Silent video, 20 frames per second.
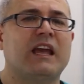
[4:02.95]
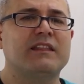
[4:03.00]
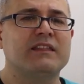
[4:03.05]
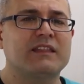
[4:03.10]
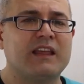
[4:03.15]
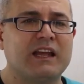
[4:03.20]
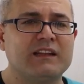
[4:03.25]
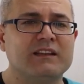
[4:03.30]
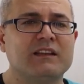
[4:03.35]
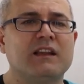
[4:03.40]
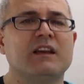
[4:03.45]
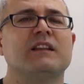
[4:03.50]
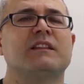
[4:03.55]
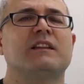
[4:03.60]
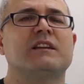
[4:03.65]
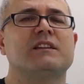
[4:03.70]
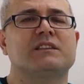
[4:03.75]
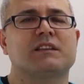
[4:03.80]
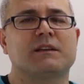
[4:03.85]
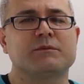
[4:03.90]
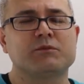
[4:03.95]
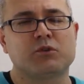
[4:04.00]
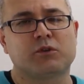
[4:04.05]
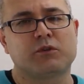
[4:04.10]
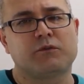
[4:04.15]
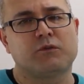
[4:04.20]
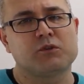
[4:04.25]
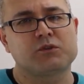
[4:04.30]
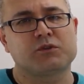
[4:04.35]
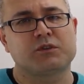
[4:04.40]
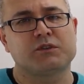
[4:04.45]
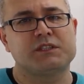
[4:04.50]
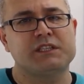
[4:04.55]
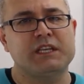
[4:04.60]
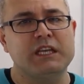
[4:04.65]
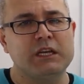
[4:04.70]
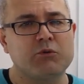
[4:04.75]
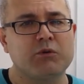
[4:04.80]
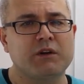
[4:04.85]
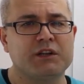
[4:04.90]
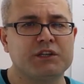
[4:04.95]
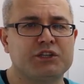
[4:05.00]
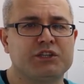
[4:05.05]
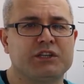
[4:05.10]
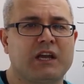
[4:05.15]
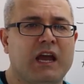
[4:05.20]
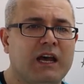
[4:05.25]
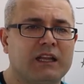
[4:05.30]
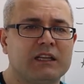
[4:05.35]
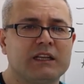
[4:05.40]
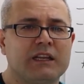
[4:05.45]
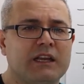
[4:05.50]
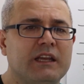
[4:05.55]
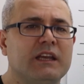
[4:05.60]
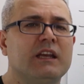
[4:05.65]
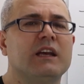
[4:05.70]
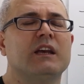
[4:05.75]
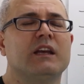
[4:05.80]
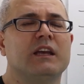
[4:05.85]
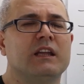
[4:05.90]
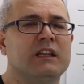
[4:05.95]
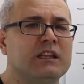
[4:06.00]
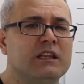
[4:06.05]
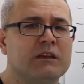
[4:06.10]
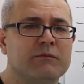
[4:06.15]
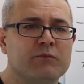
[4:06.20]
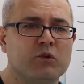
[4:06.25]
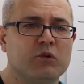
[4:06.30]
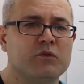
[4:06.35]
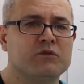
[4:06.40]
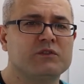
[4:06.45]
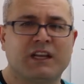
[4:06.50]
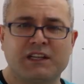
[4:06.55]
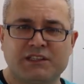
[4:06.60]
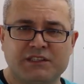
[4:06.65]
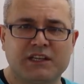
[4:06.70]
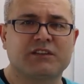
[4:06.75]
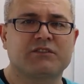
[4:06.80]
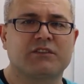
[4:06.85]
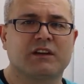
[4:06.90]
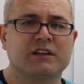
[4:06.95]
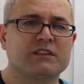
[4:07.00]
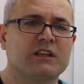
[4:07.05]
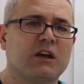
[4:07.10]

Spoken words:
and then there's some sort of also sequentiality in the moves, etc.